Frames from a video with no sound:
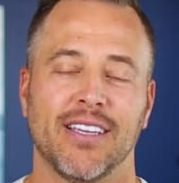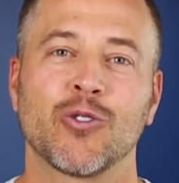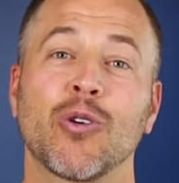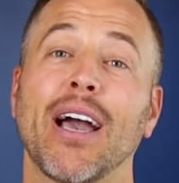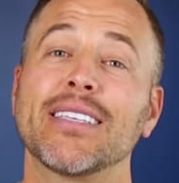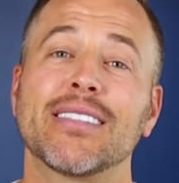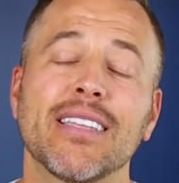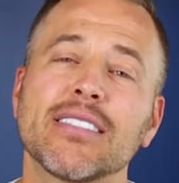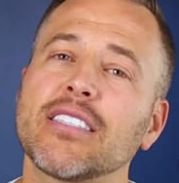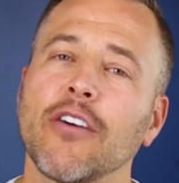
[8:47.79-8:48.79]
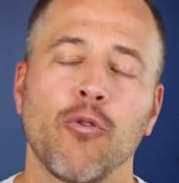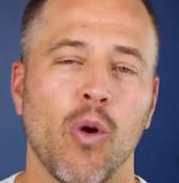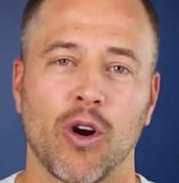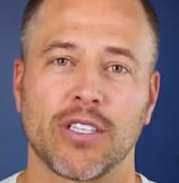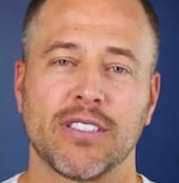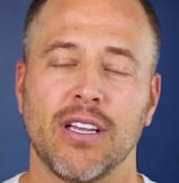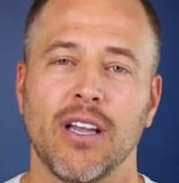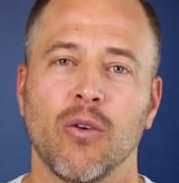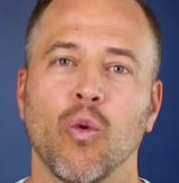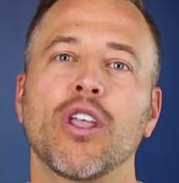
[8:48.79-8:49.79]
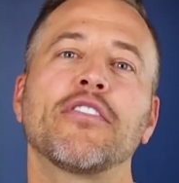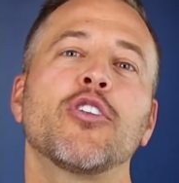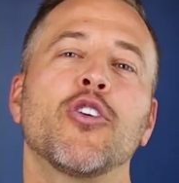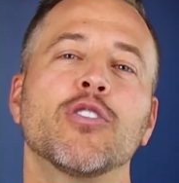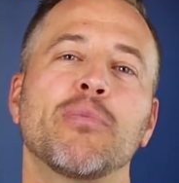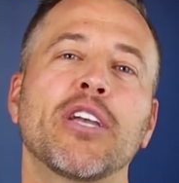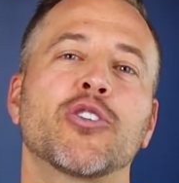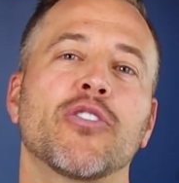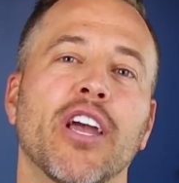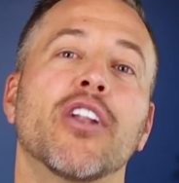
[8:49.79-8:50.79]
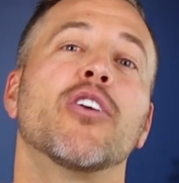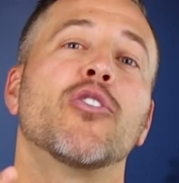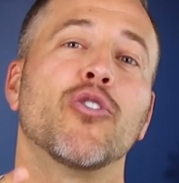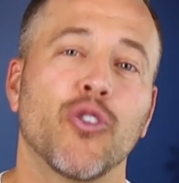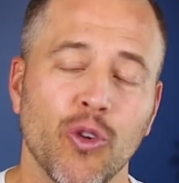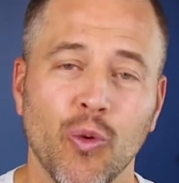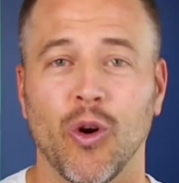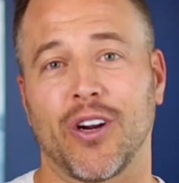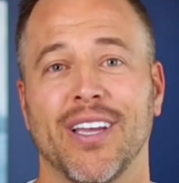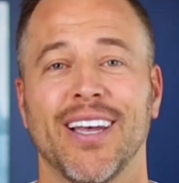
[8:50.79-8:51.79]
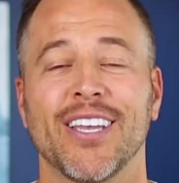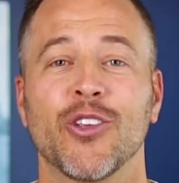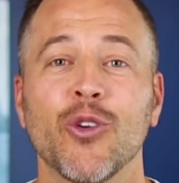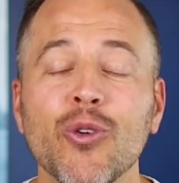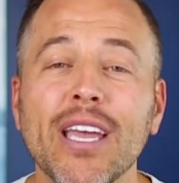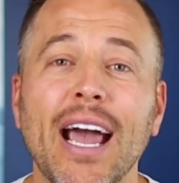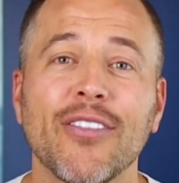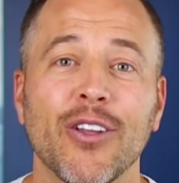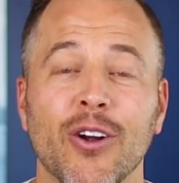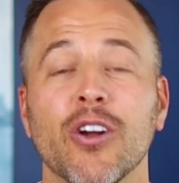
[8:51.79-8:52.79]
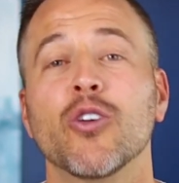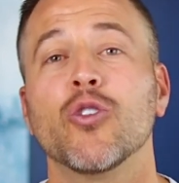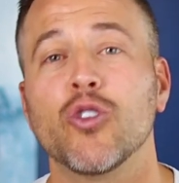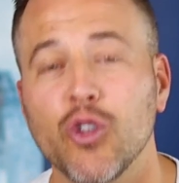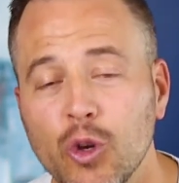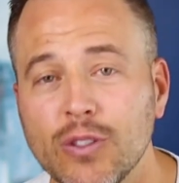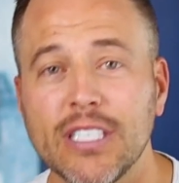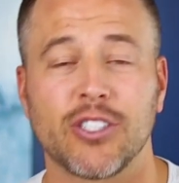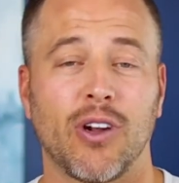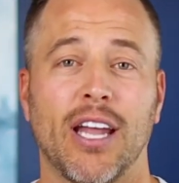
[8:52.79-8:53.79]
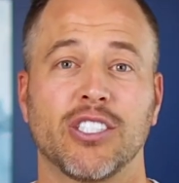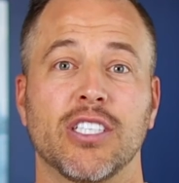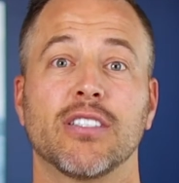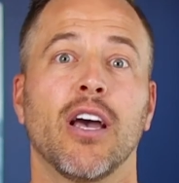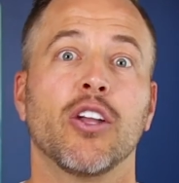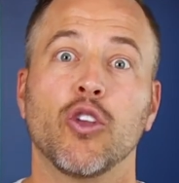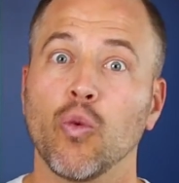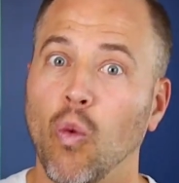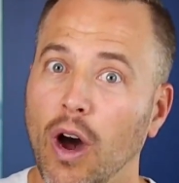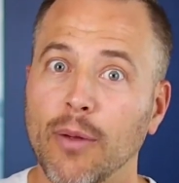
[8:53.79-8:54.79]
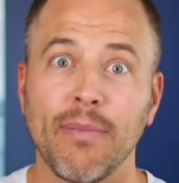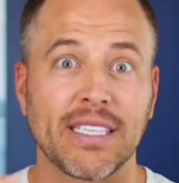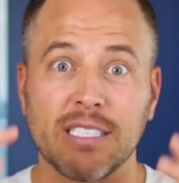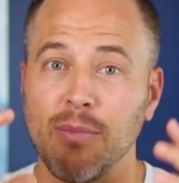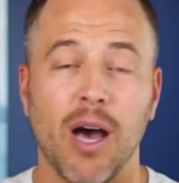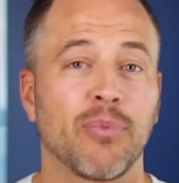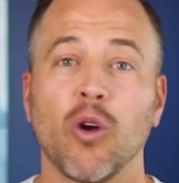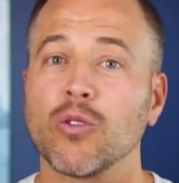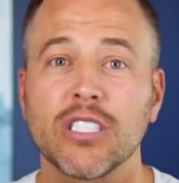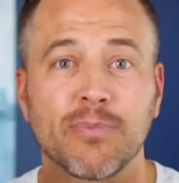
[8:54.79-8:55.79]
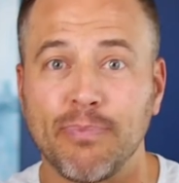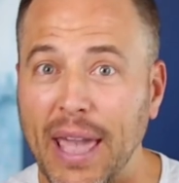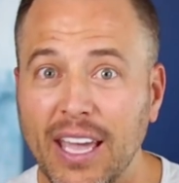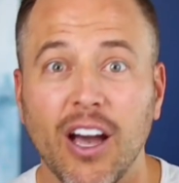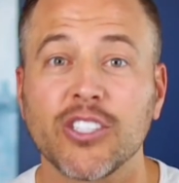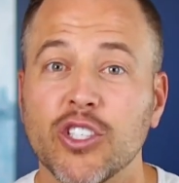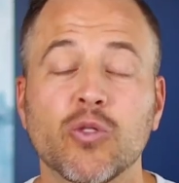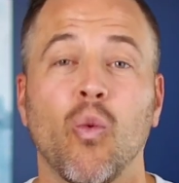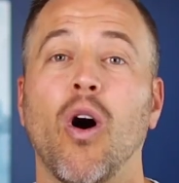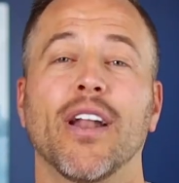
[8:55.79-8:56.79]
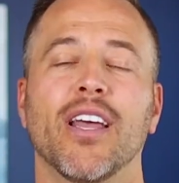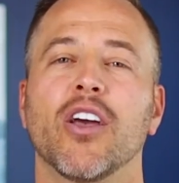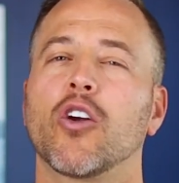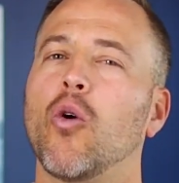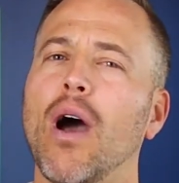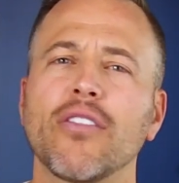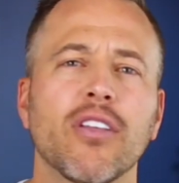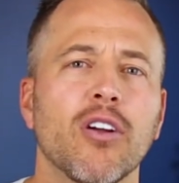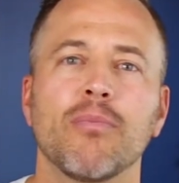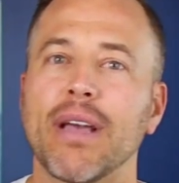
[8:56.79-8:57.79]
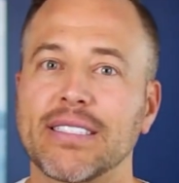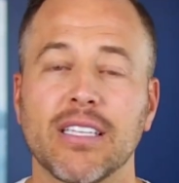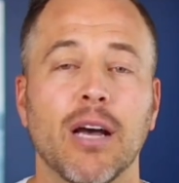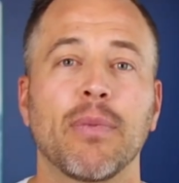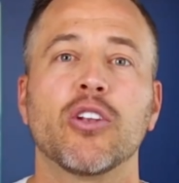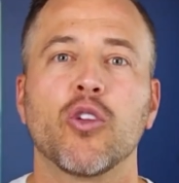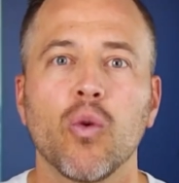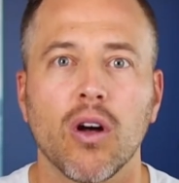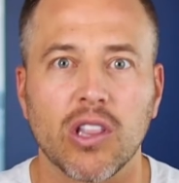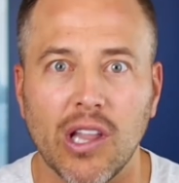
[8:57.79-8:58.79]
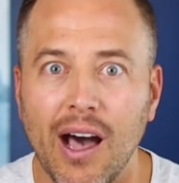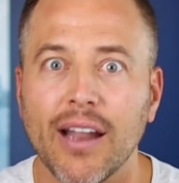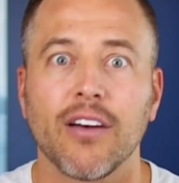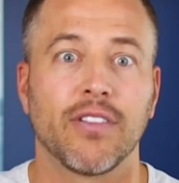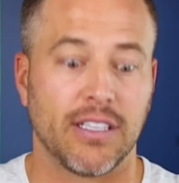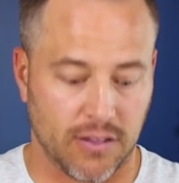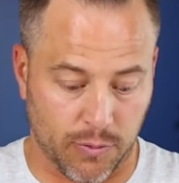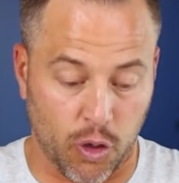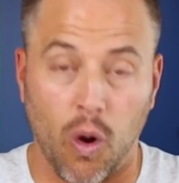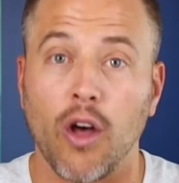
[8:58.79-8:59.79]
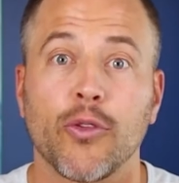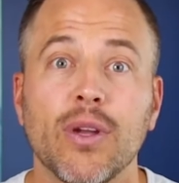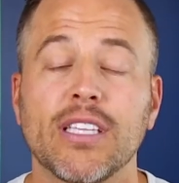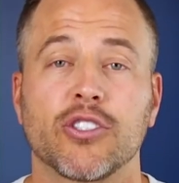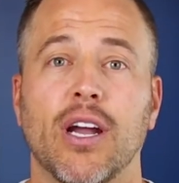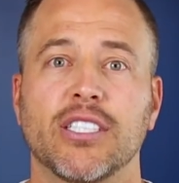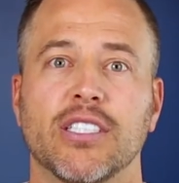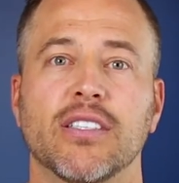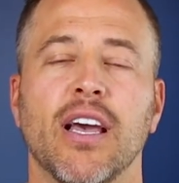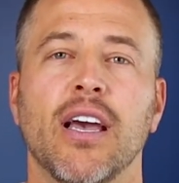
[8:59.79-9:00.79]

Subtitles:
So guys, this stuff works. What you have to do is make sure that you work. You get out there, use these strategies. You want to mix them up. Don't just bank on just one. Go out there and mix it up and do a lot of these, or do all 3 of these strategies.